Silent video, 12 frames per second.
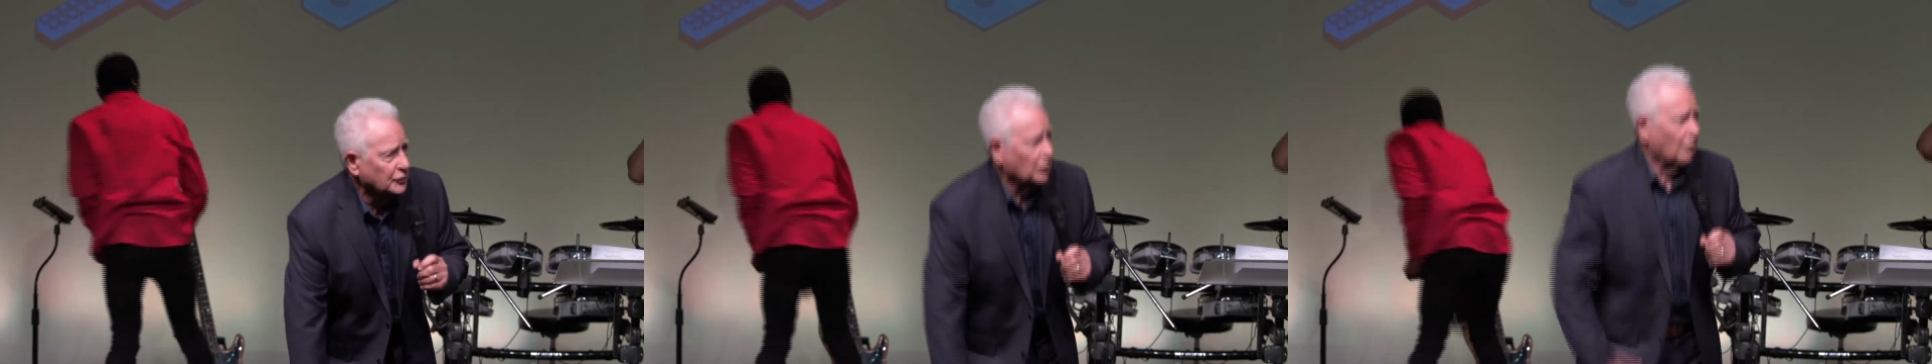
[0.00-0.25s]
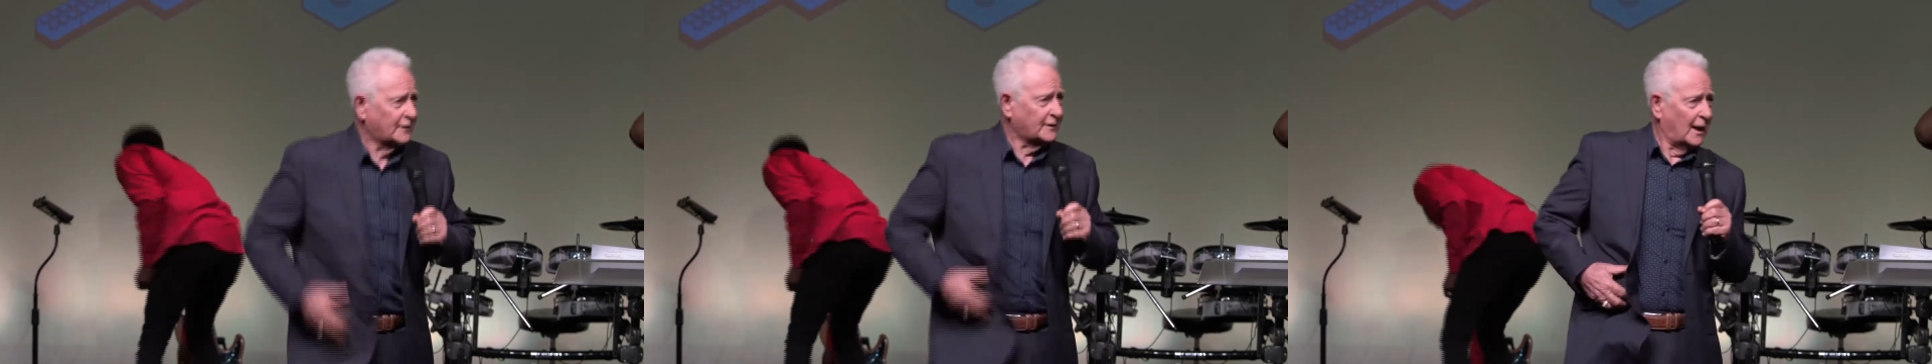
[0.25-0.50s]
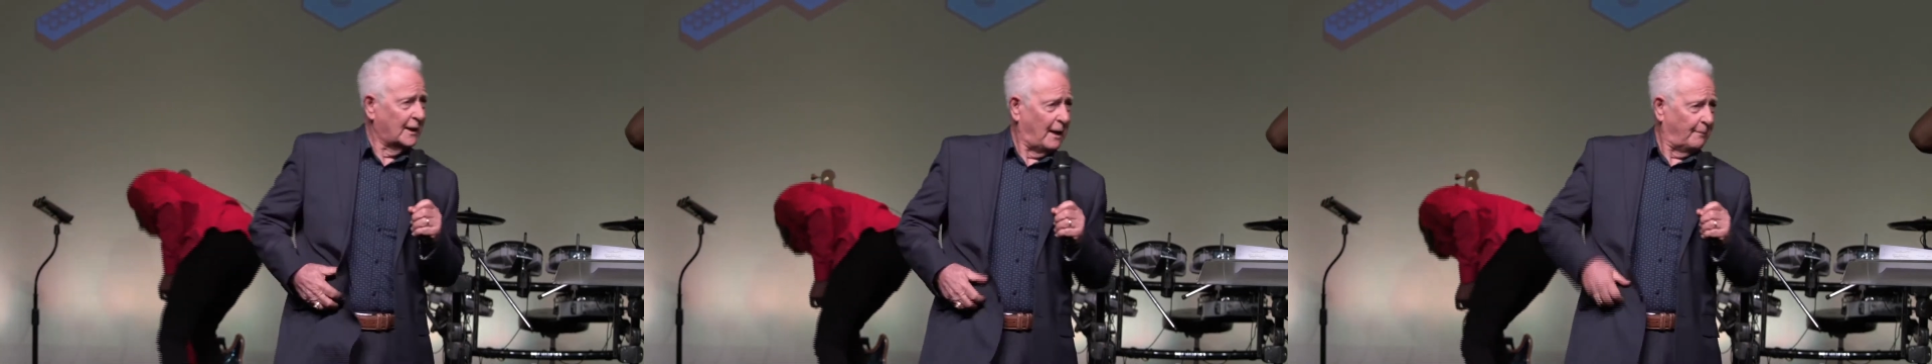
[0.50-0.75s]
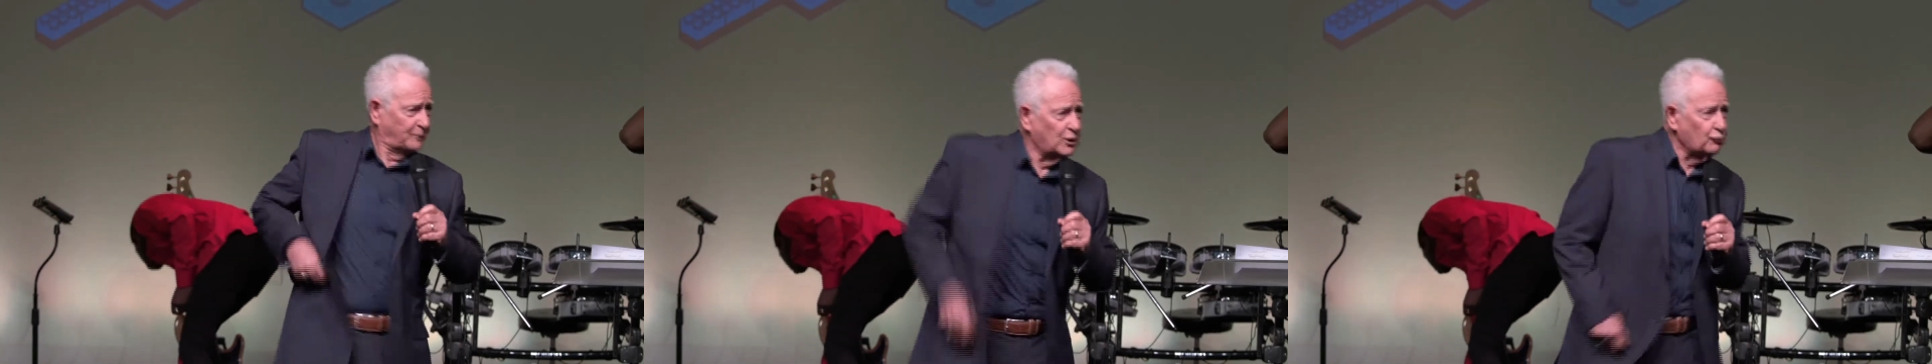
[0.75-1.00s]
You've got to tuck
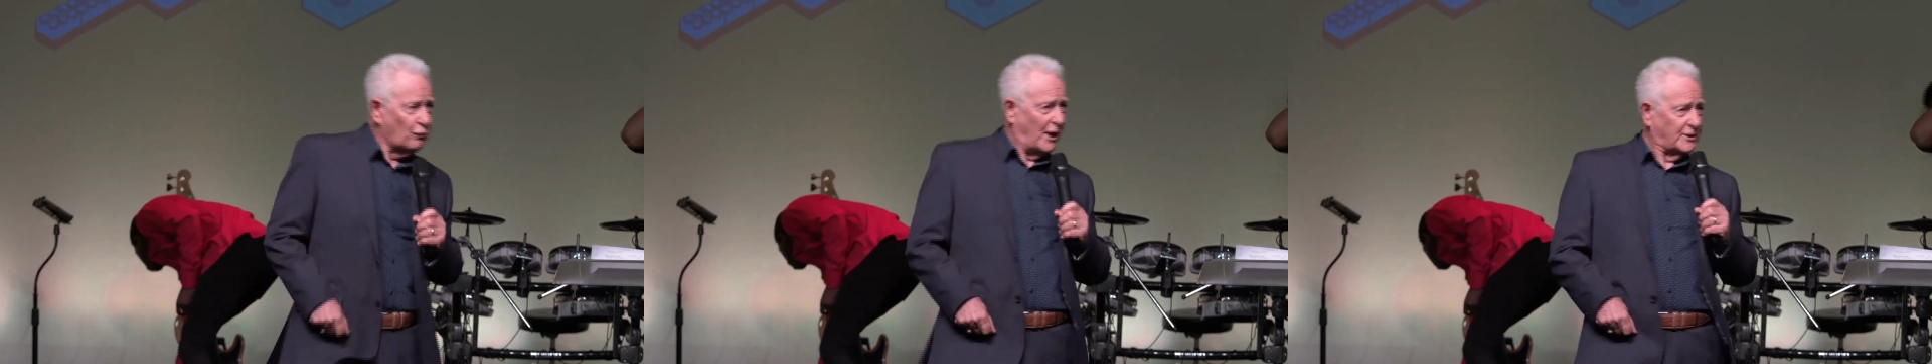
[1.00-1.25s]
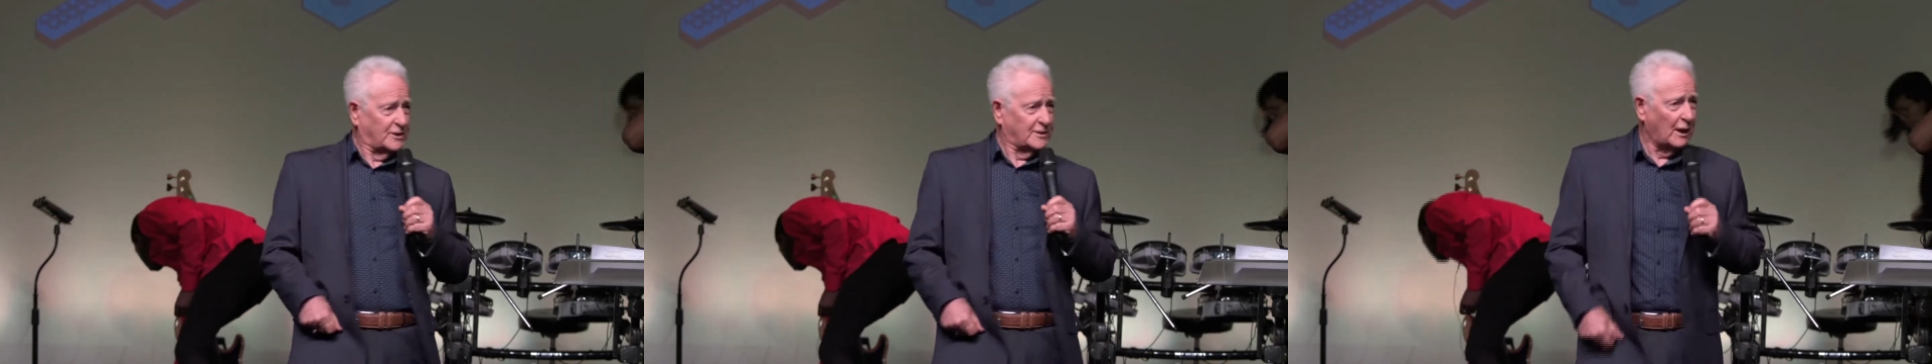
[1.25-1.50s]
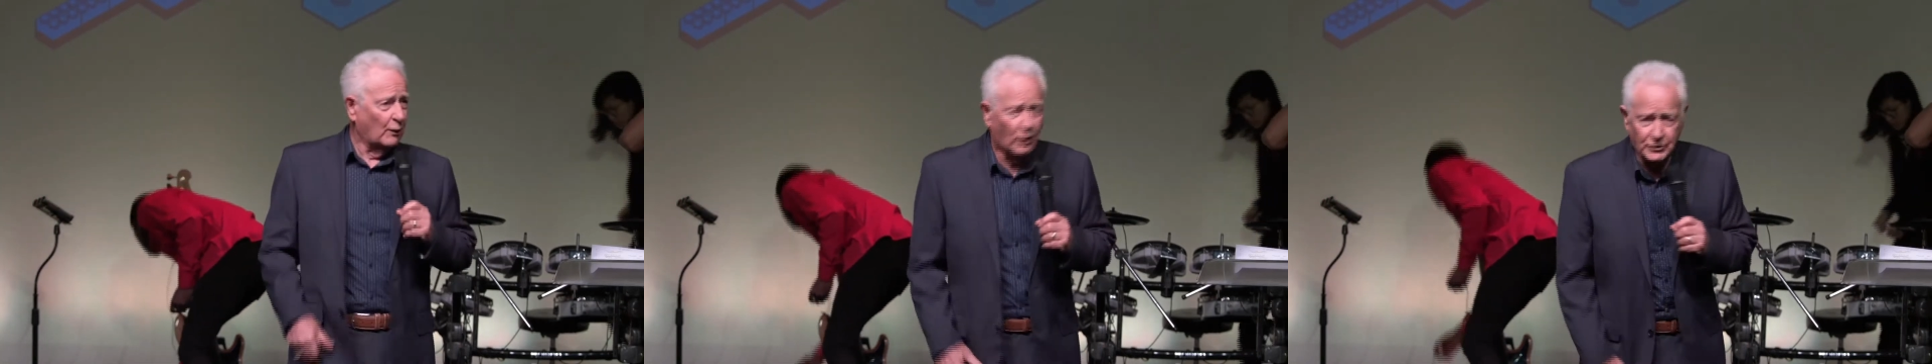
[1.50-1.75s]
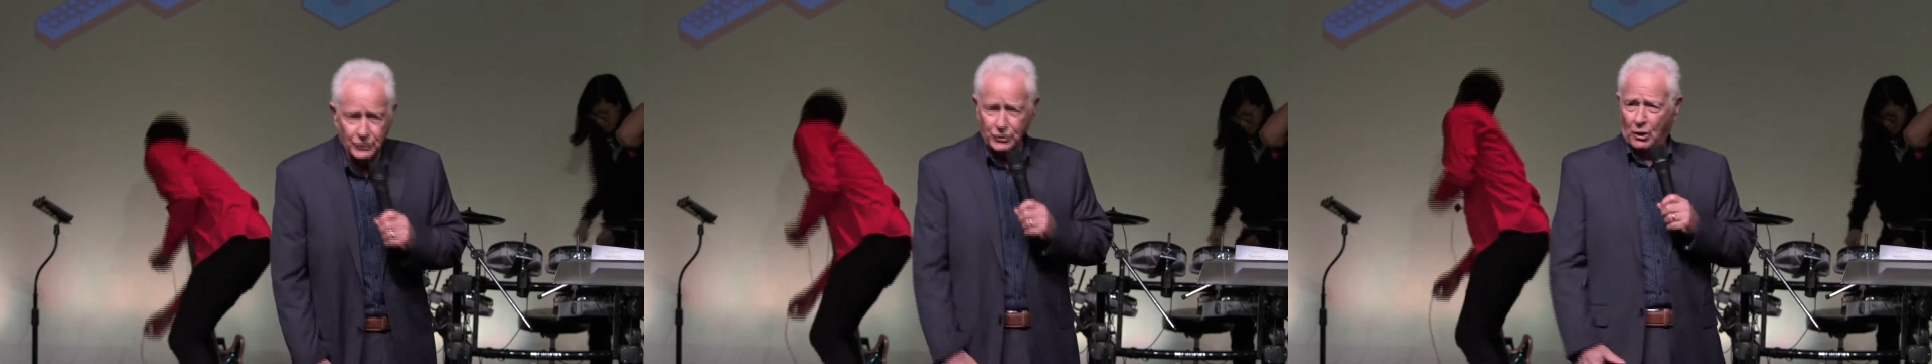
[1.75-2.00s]
up your dresses out
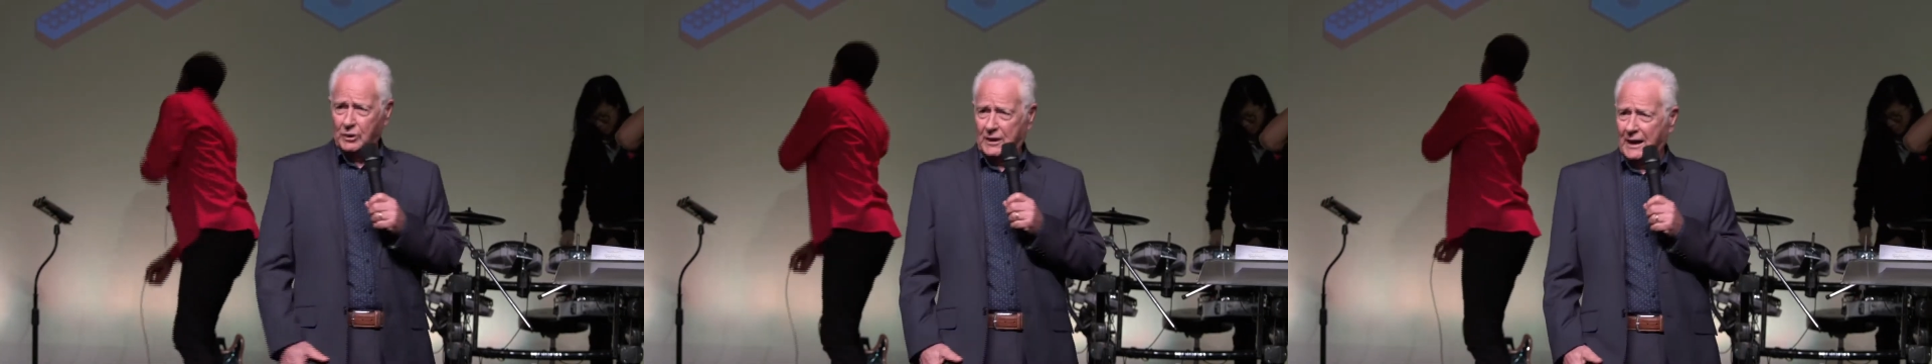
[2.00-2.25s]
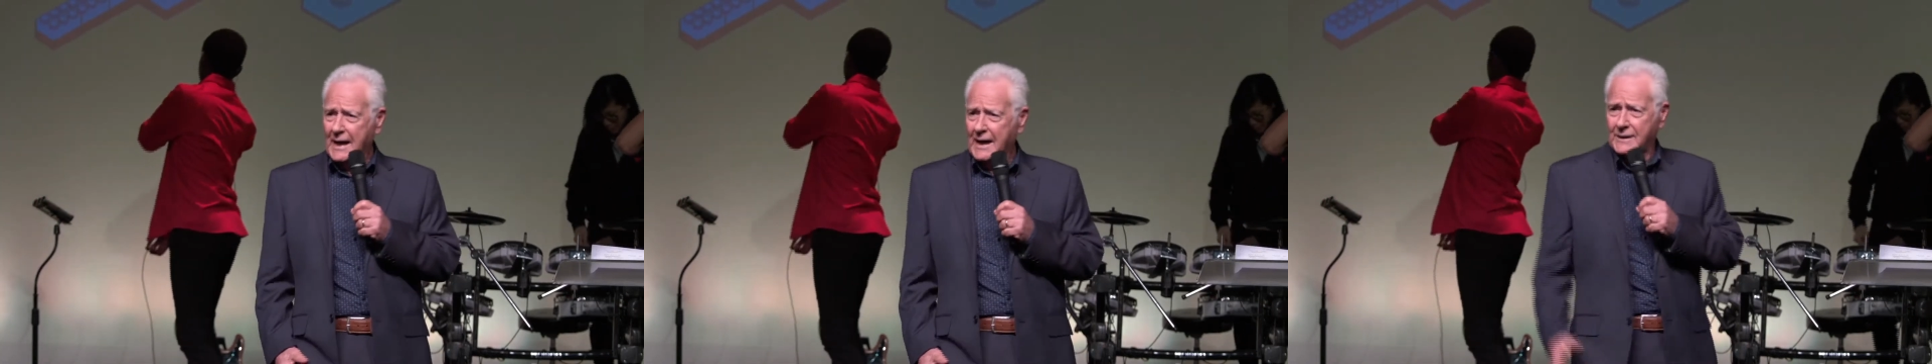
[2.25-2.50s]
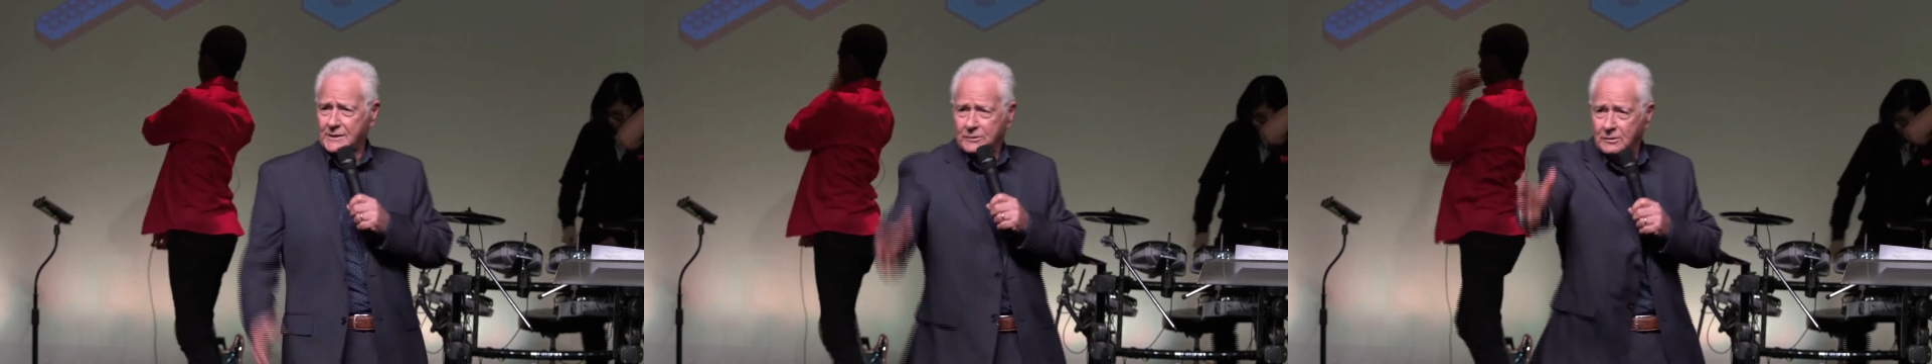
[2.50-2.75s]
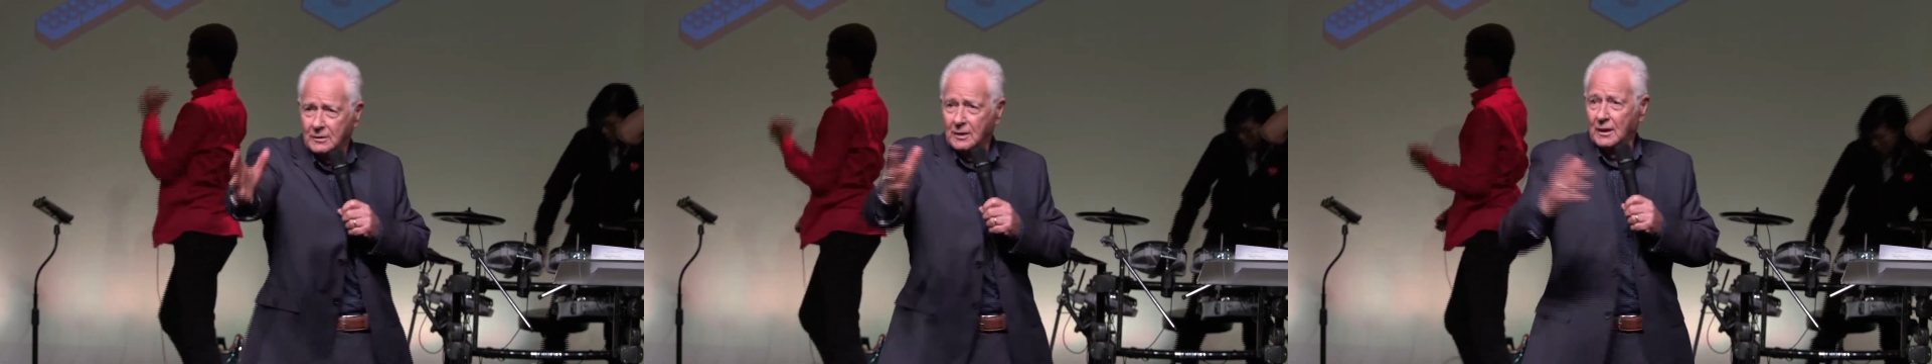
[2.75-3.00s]
and show your legs
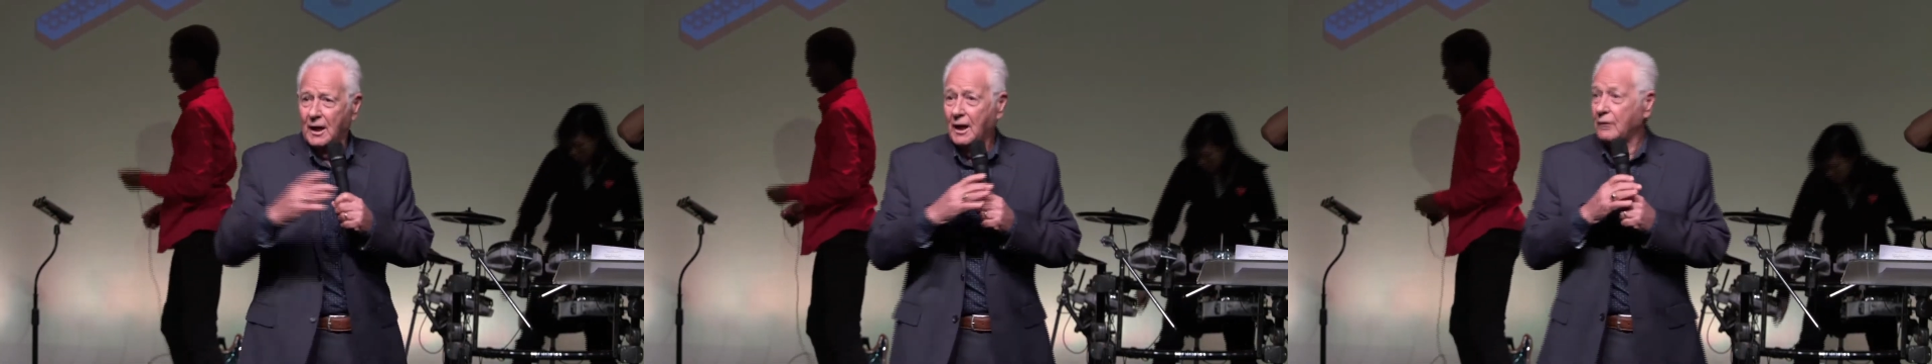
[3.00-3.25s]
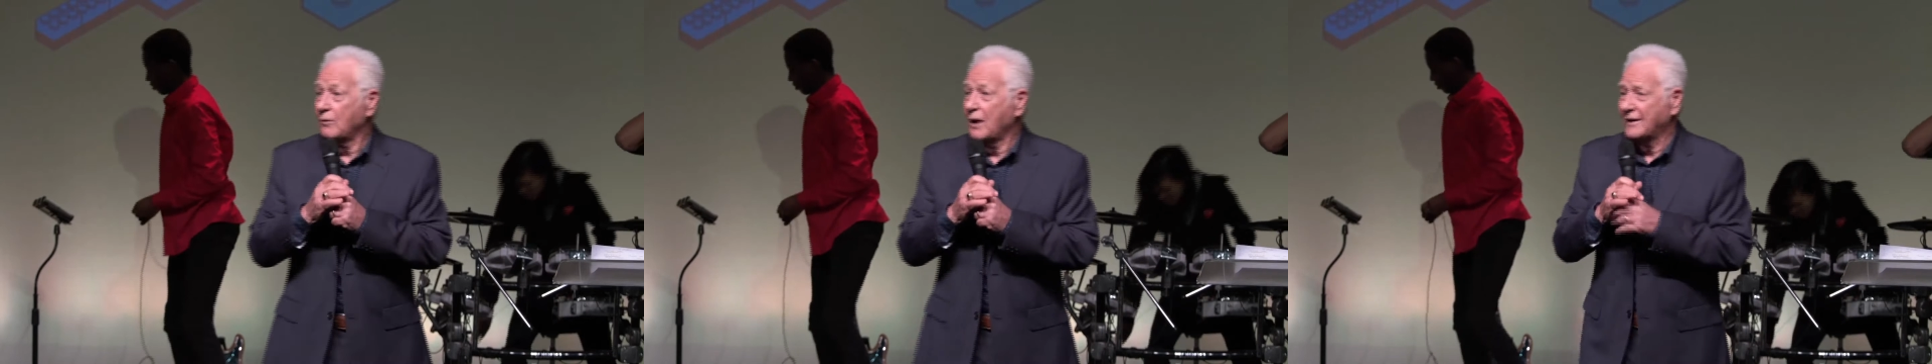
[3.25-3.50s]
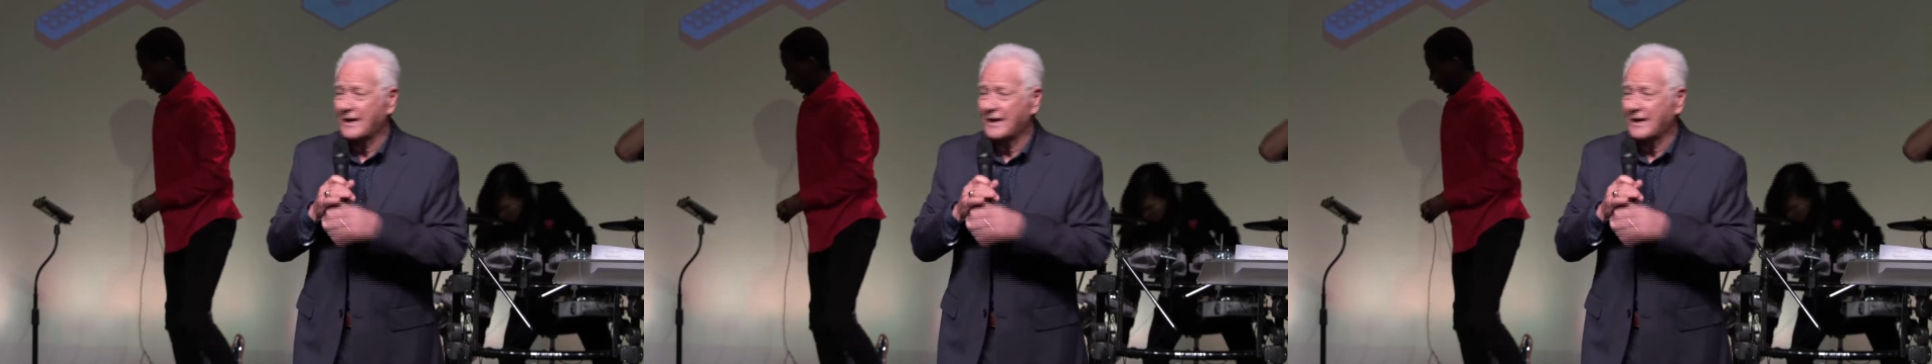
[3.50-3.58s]
and, and run.